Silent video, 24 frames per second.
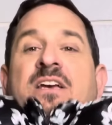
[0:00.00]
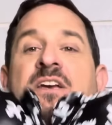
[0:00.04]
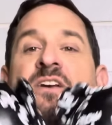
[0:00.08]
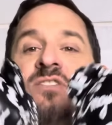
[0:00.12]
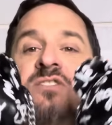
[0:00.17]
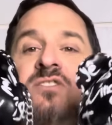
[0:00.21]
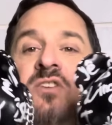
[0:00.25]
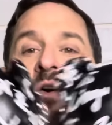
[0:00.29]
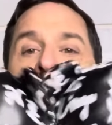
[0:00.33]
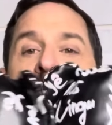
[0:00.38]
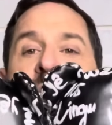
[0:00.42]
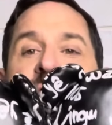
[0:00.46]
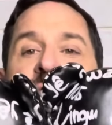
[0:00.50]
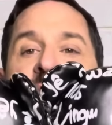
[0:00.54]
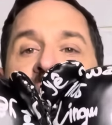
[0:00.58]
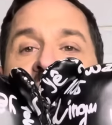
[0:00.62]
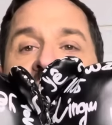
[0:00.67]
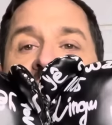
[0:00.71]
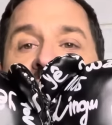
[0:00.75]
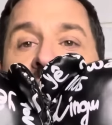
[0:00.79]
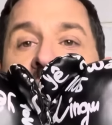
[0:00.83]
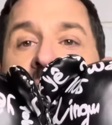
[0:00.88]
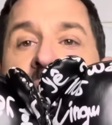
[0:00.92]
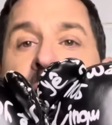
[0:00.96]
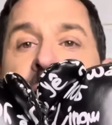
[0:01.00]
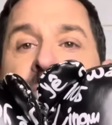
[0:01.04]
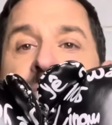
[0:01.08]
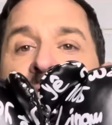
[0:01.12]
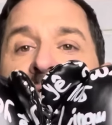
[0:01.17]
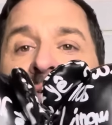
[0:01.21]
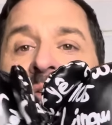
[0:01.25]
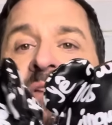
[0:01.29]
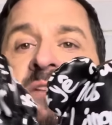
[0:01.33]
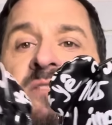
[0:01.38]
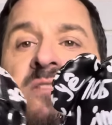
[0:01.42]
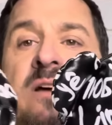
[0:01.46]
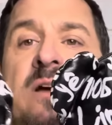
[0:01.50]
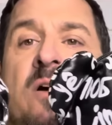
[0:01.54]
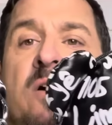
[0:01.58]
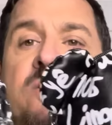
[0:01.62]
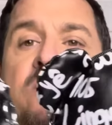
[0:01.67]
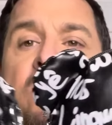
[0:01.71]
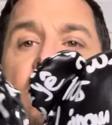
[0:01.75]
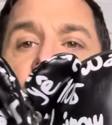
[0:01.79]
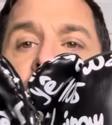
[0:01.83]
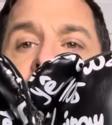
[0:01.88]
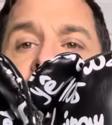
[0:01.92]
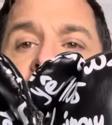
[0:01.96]
So these are absolutely
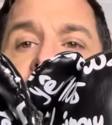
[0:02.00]
adorable.